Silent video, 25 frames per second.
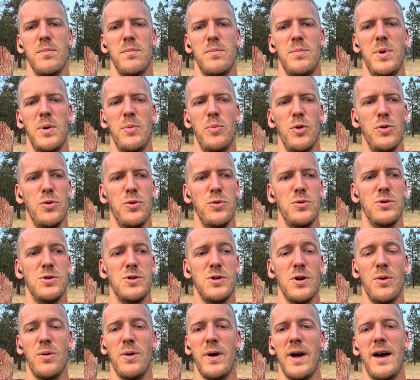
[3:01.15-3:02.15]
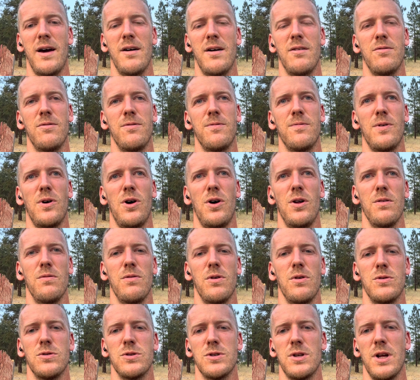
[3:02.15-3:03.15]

people who don't have all of those